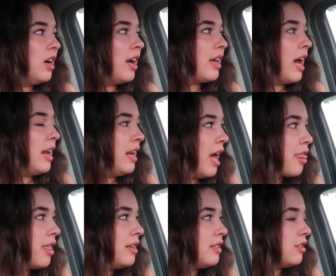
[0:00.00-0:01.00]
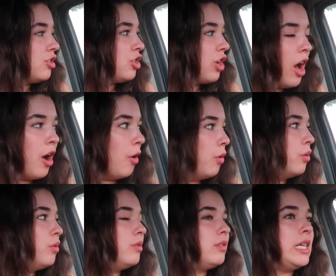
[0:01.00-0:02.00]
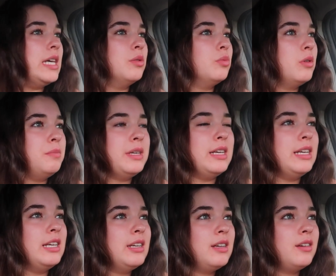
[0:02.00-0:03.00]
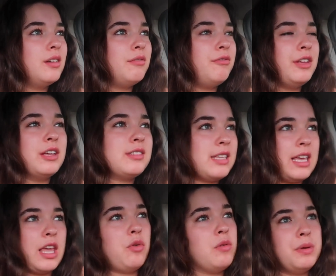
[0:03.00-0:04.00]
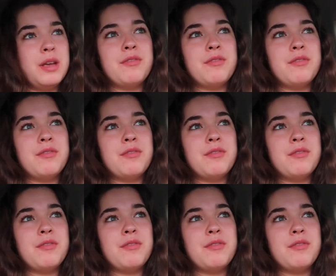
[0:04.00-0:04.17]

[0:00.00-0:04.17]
I got nothing to show that would be, feels like it would be